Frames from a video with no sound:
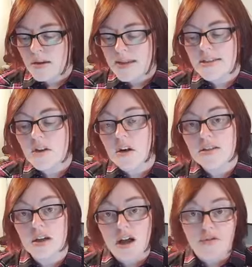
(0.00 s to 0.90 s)
it
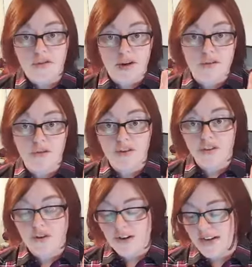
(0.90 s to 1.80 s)
starts off, the very first
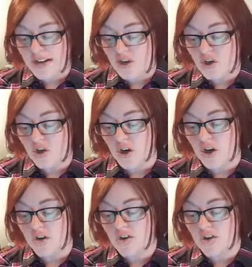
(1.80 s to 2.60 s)
ingredient is sugar.